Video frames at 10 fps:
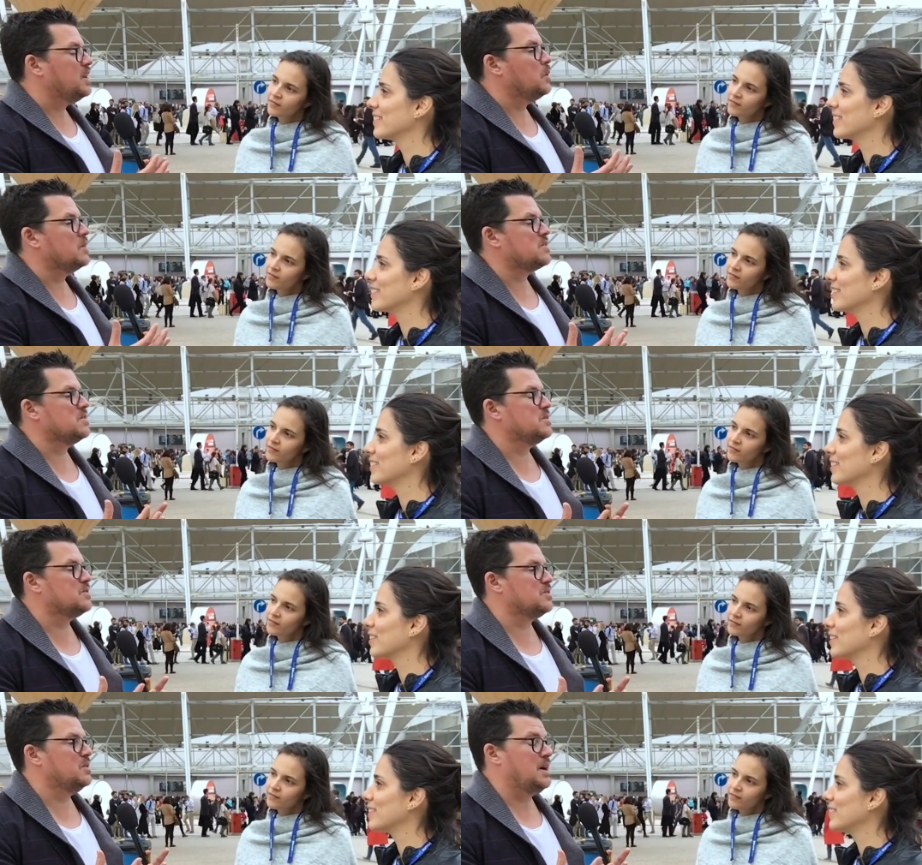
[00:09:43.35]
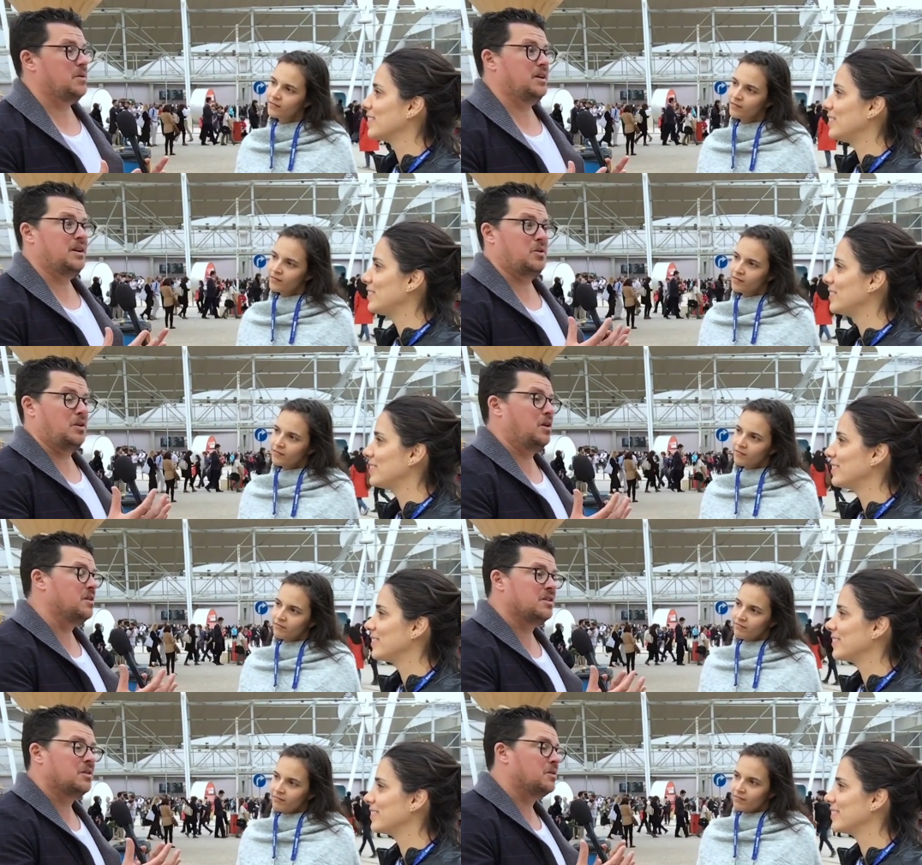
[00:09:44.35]
Speaker 1: do you want to, to uh, uh,
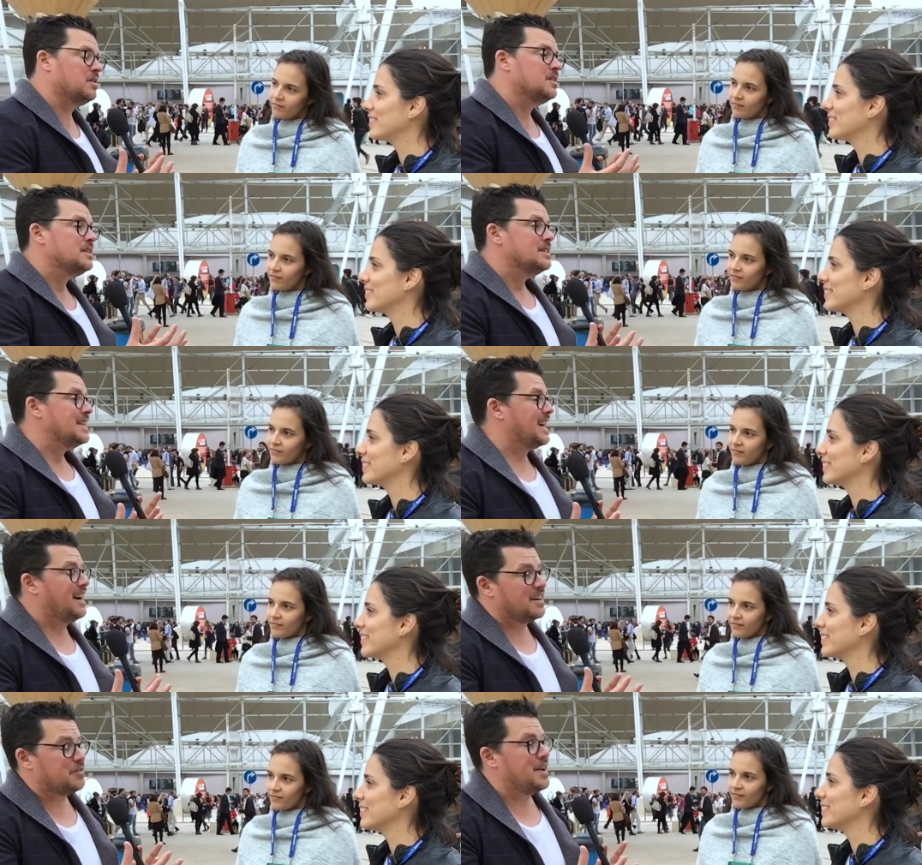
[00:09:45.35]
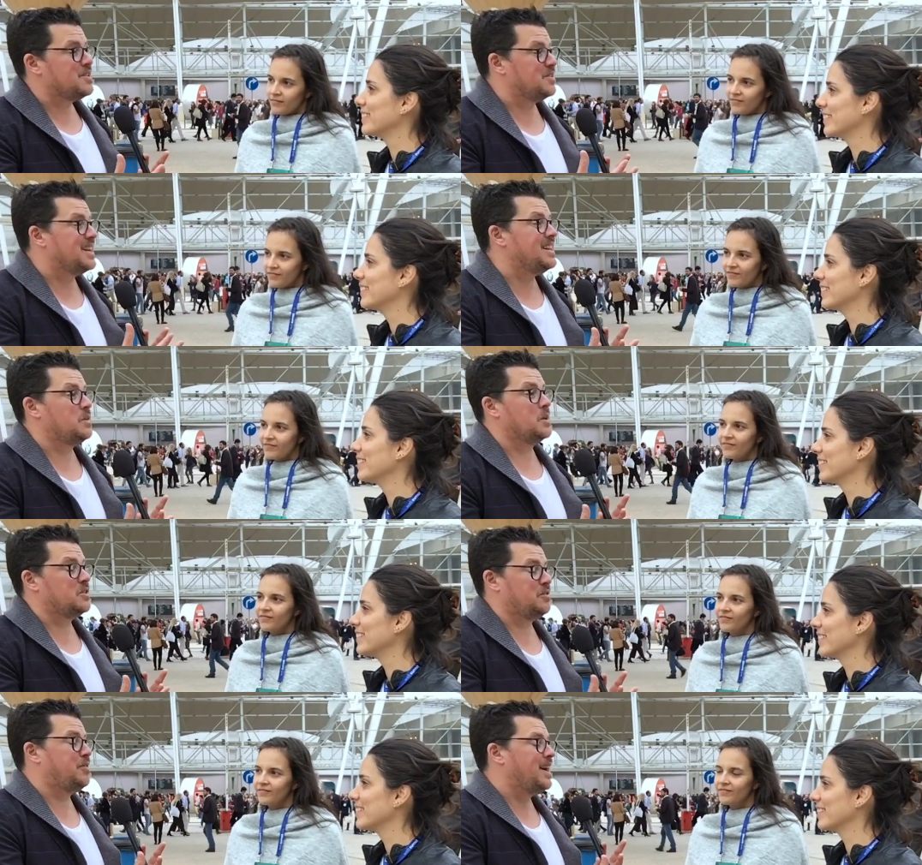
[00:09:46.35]
learn, or are there things you need, you want
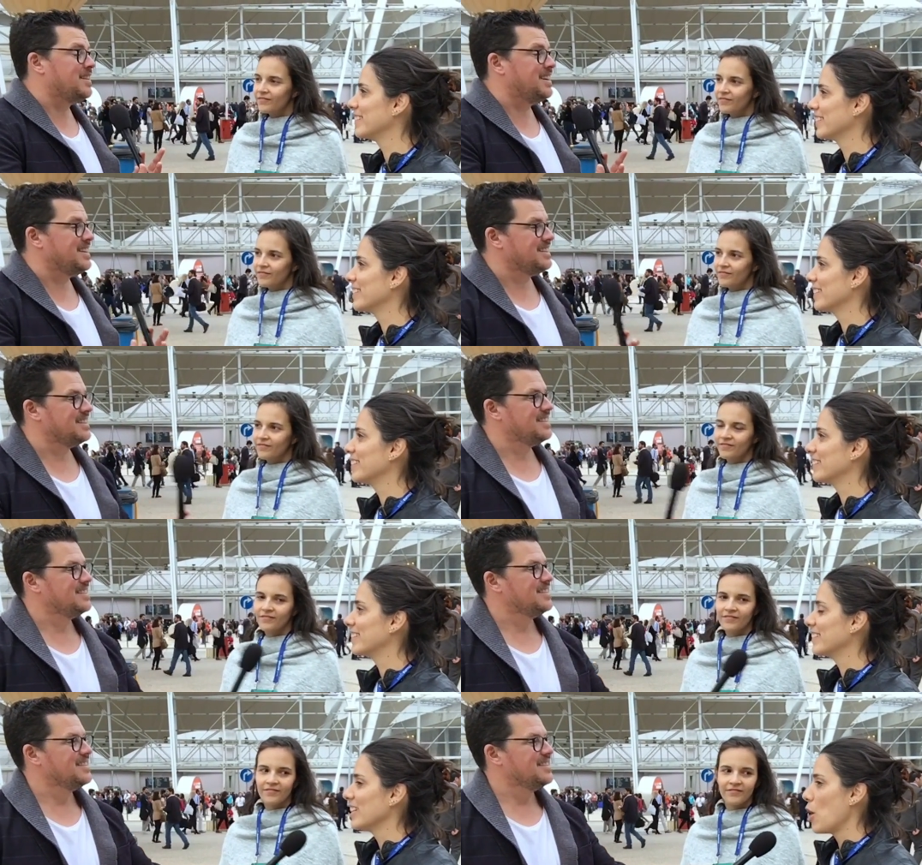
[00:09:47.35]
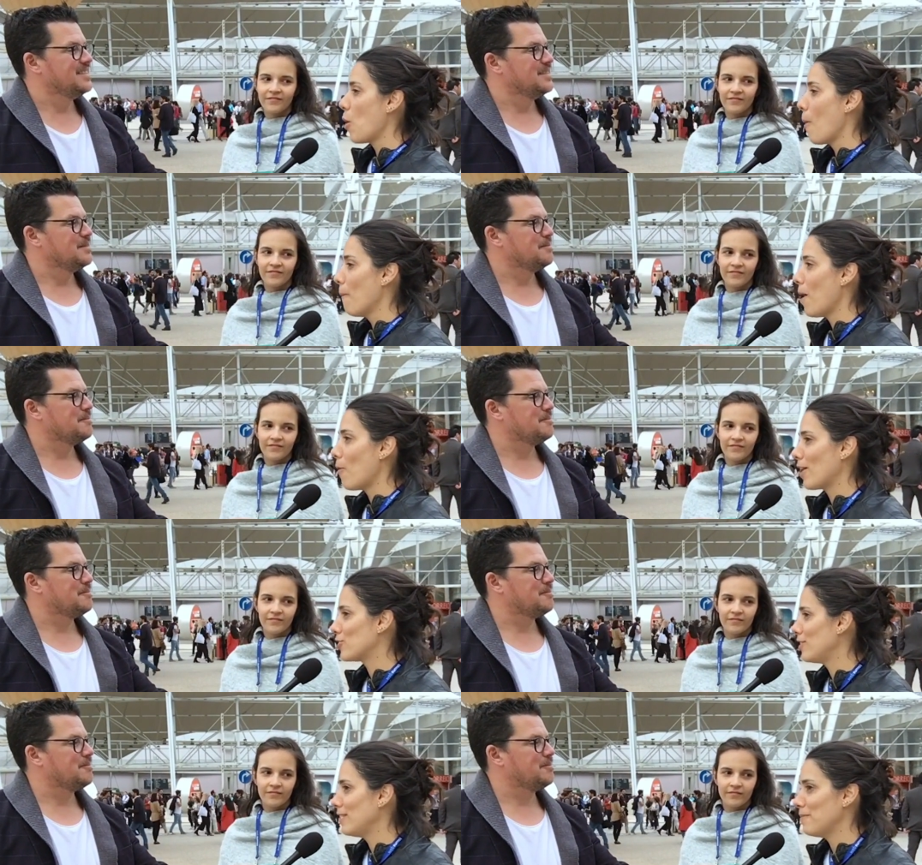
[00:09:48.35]
to find here?
Speaker 2: Well,
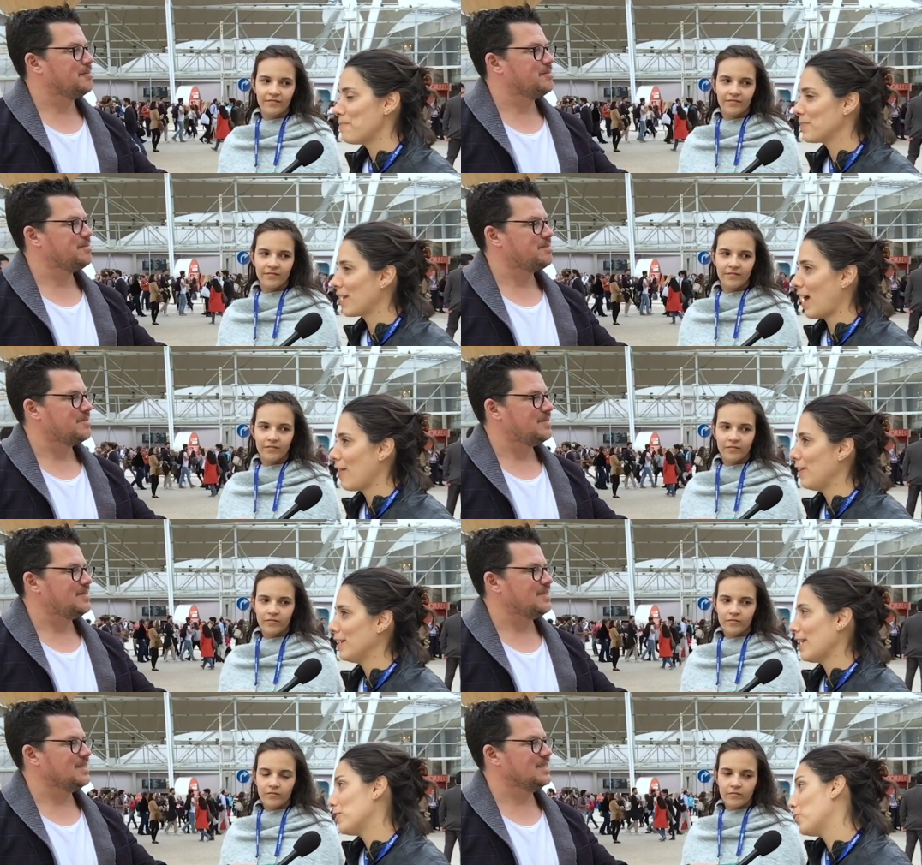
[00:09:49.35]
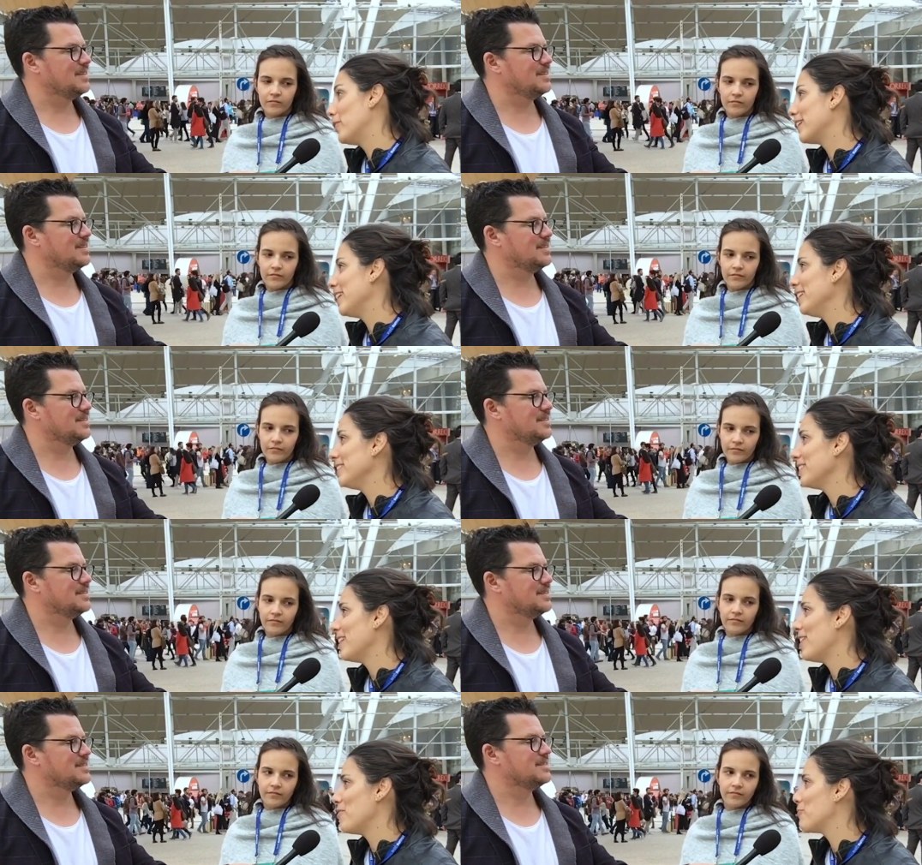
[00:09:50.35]
actually, I think networking.
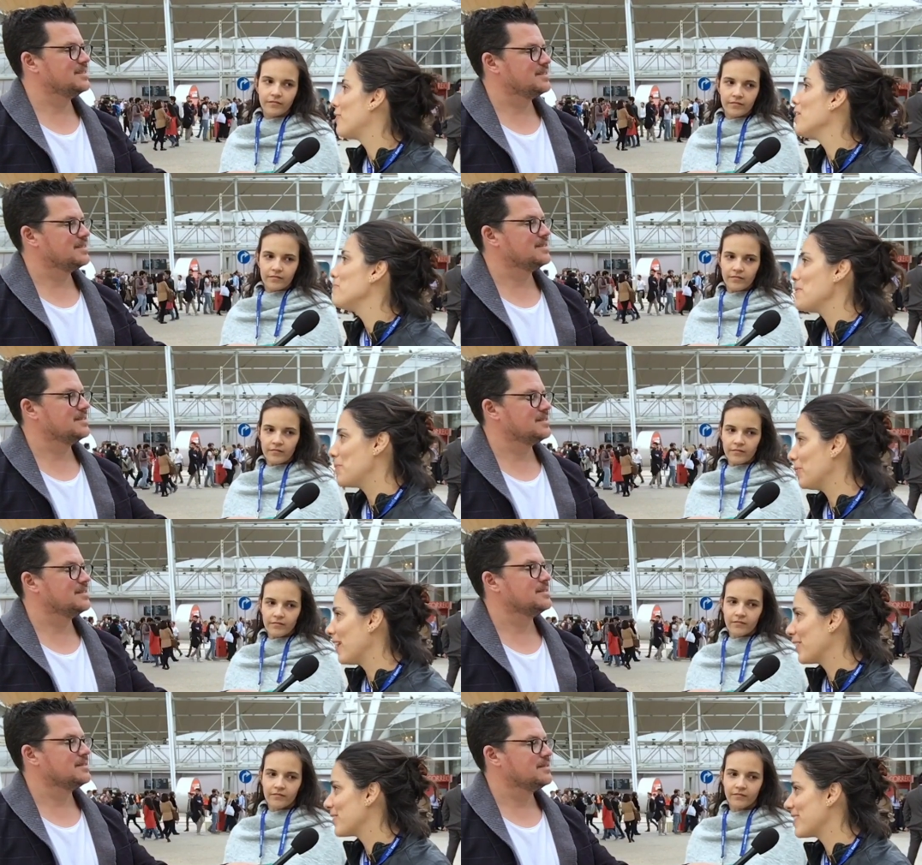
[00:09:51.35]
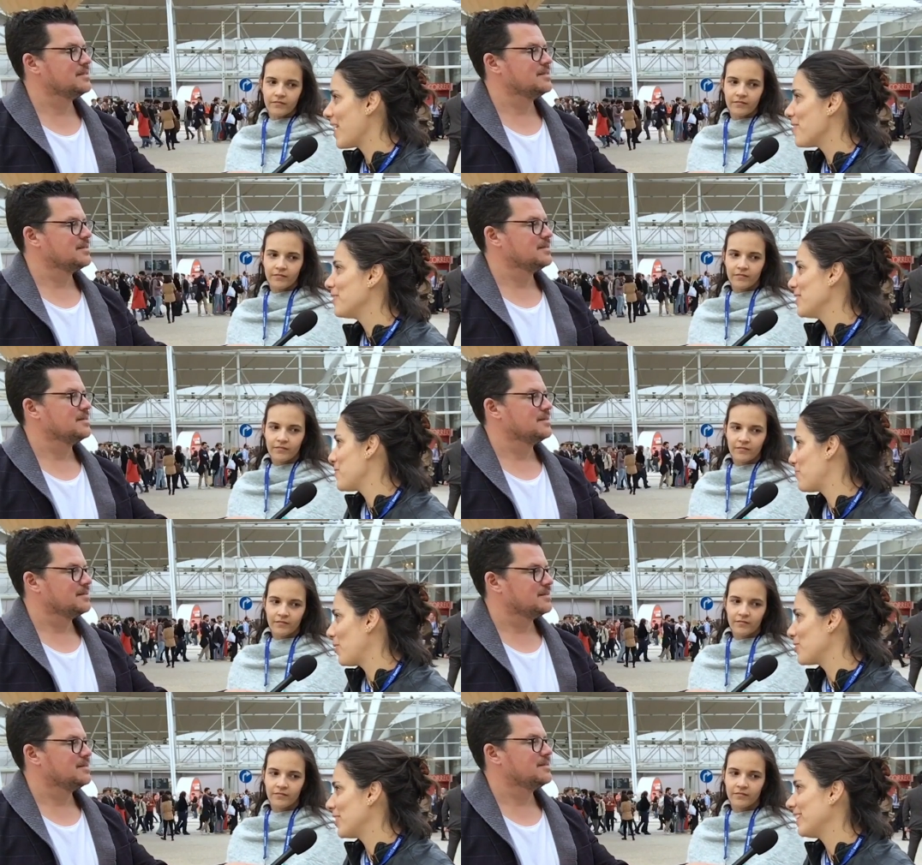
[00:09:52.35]
Uh, we find people like yourself and your
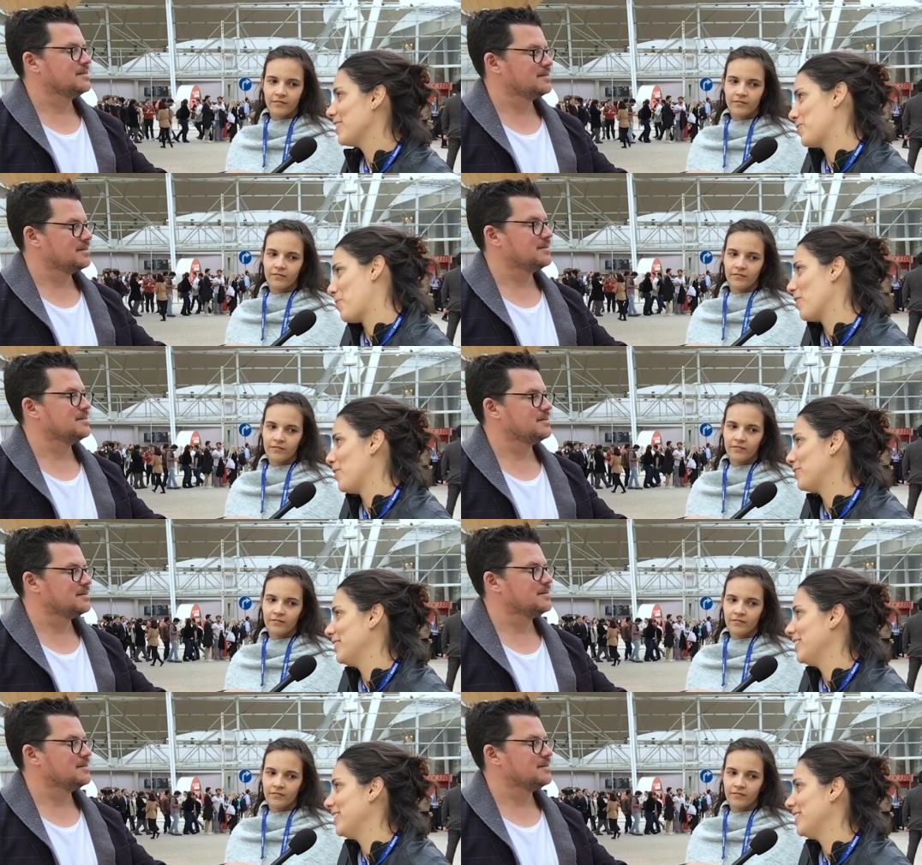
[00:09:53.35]
project is one of